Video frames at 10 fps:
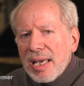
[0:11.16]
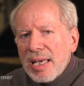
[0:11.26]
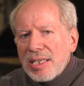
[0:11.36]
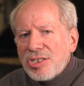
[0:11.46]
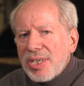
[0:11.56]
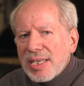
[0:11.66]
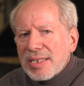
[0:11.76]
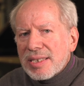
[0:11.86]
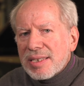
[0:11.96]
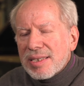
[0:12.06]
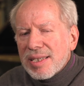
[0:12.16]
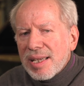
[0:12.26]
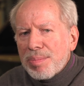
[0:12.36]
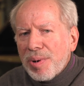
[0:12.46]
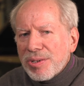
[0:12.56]
is just
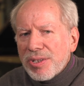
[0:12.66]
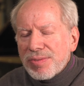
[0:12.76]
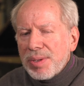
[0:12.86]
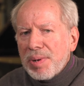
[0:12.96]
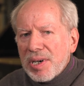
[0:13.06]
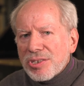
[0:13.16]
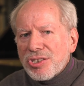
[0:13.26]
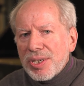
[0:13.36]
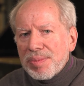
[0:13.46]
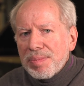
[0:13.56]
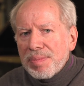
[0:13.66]
a point of departure.